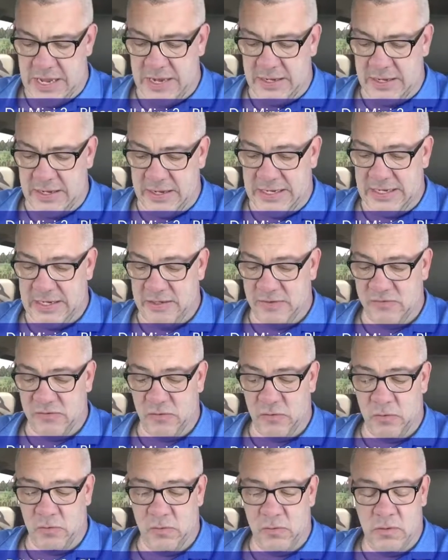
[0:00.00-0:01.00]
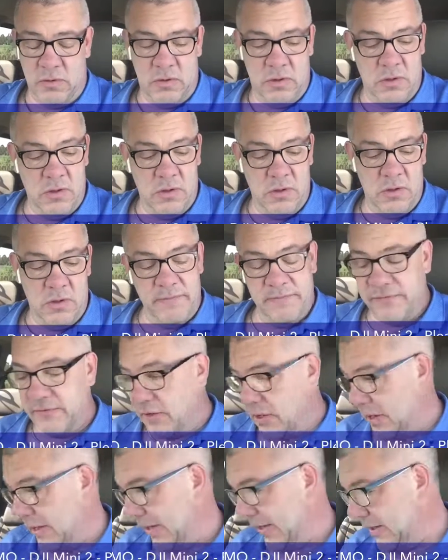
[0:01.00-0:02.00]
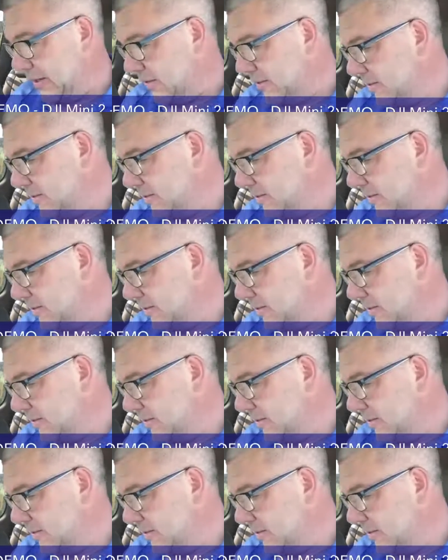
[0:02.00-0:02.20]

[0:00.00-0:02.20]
I get into flying.